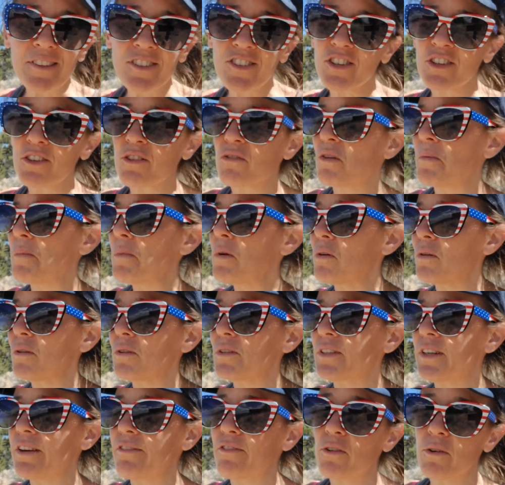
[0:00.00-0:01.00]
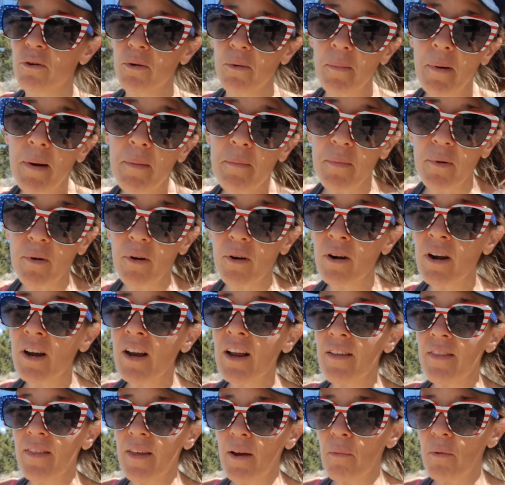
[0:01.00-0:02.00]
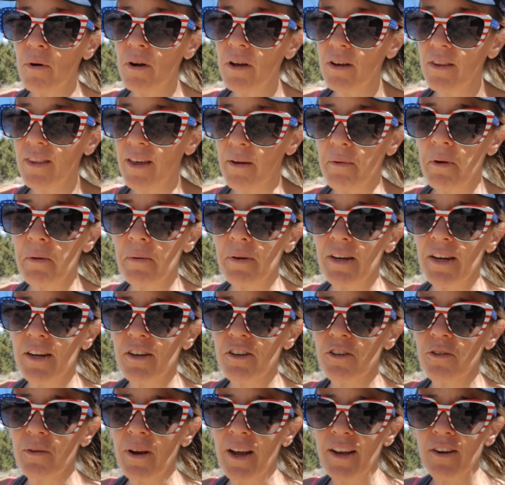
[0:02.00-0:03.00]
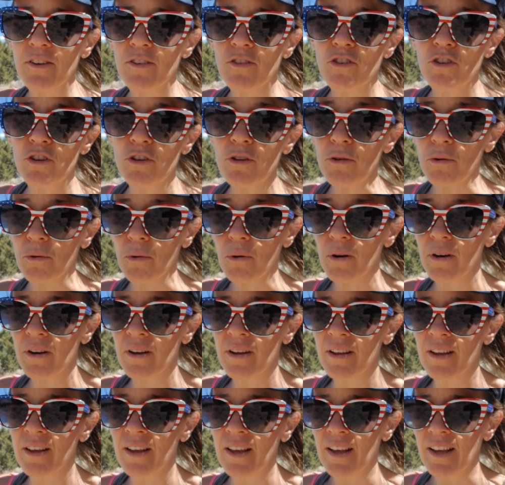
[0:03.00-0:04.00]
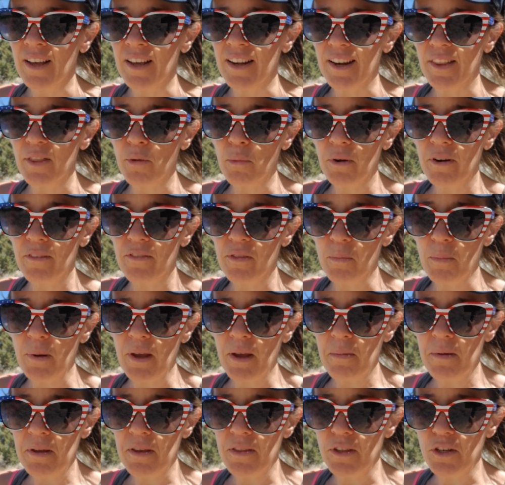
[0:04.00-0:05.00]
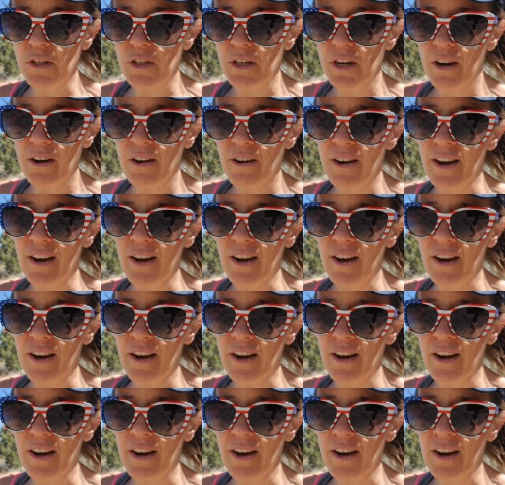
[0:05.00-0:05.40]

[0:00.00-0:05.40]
just three murals. And if you remember, that one that we went into had two. It had the one of the baby in the chair